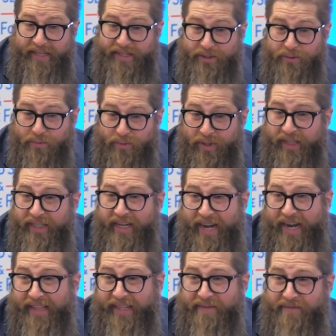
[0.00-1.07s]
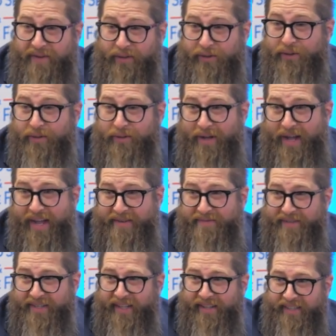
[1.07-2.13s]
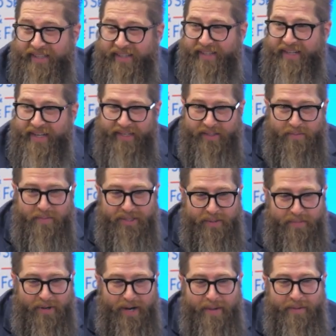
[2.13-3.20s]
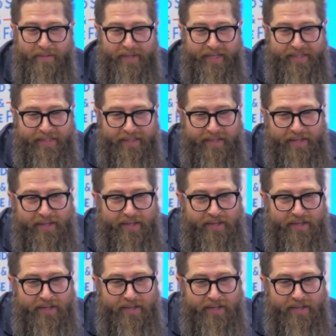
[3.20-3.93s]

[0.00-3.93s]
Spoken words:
They do really highly functional, high fidelity things. But the problem is